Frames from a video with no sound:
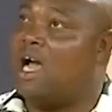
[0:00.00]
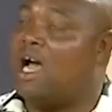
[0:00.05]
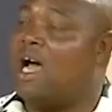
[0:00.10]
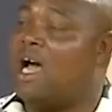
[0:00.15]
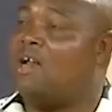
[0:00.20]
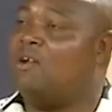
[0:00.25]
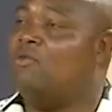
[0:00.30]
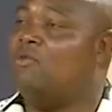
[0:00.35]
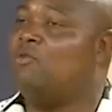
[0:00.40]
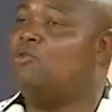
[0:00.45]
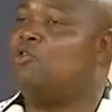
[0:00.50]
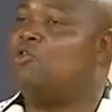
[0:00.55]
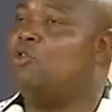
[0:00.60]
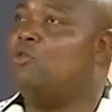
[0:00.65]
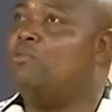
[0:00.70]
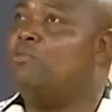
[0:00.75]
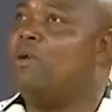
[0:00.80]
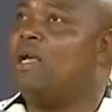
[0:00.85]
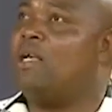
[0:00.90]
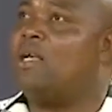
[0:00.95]
And to
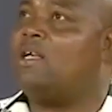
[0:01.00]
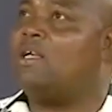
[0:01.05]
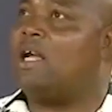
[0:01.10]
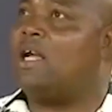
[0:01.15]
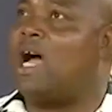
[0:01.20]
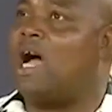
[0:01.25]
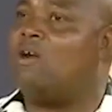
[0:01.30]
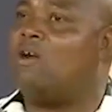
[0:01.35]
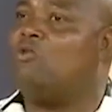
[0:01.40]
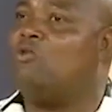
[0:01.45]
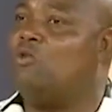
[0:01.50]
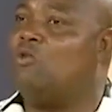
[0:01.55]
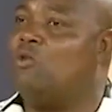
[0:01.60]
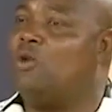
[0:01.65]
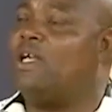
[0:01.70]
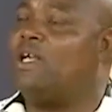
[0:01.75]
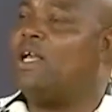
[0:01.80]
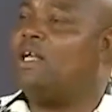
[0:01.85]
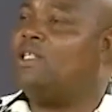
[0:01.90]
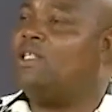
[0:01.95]
make how
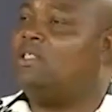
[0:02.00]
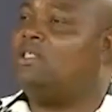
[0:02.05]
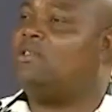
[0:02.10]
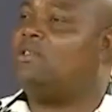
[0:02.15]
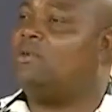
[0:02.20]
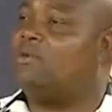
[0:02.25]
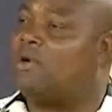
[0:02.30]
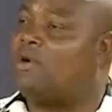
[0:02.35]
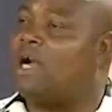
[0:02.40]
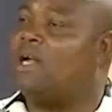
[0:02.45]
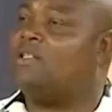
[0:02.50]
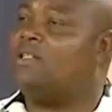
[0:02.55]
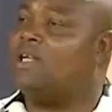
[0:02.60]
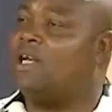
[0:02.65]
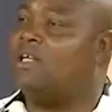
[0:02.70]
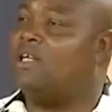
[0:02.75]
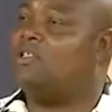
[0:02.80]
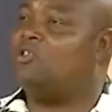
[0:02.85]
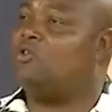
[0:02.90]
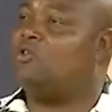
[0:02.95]
we get it right
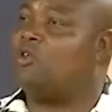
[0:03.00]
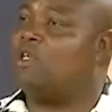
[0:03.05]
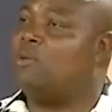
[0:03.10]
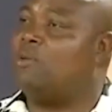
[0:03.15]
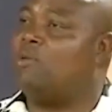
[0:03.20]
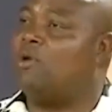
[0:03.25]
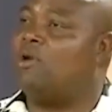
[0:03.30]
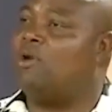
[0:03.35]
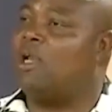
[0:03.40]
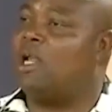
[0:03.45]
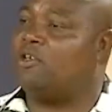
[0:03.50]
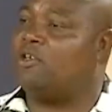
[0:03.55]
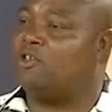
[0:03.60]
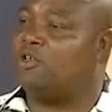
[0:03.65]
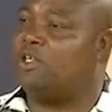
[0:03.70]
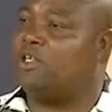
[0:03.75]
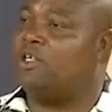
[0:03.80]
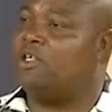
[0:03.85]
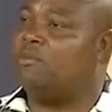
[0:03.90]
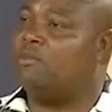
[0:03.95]
here is to keep on
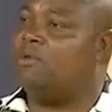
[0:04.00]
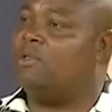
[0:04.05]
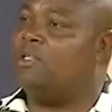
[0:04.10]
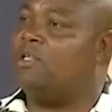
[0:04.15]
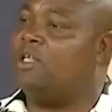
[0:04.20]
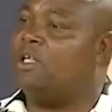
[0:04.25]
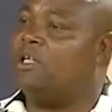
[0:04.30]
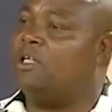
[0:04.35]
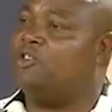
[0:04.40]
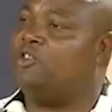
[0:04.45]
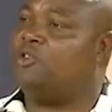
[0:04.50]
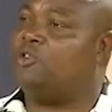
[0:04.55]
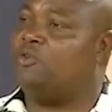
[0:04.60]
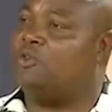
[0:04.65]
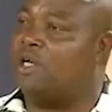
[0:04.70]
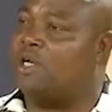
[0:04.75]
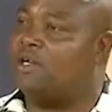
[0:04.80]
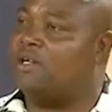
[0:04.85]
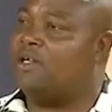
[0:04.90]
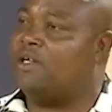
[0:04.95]
lecturing the children,